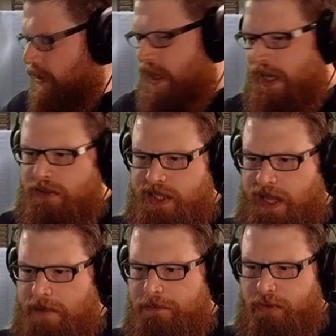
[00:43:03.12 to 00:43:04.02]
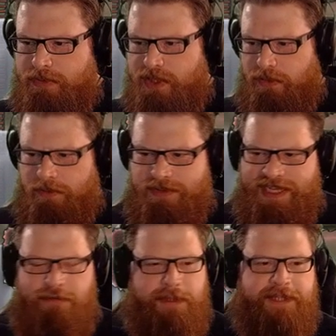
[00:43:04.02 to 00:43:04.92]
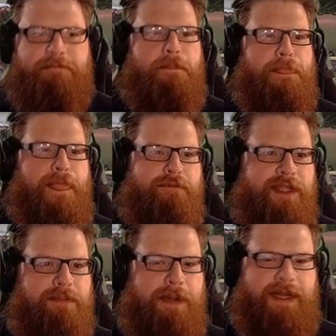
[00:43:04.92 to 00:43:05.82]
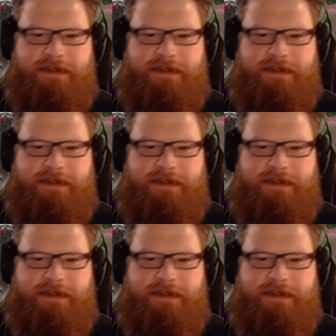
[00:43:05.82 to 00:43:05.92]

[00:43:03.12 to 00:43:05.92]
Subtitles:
How's the game performance holding up? Terribly. Really bad.